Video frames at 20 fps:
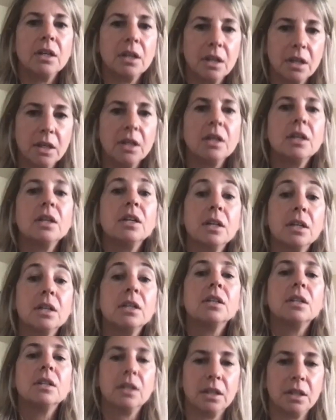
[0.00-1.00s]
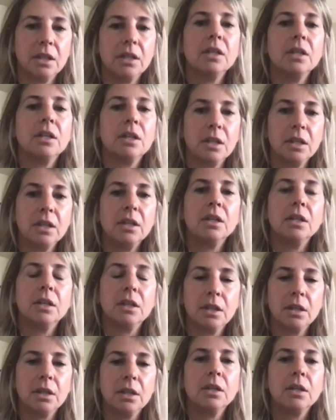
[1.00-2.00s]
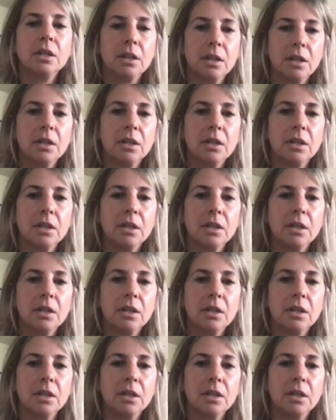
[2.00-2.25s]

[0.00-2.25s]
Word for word: the, the, circle so that's a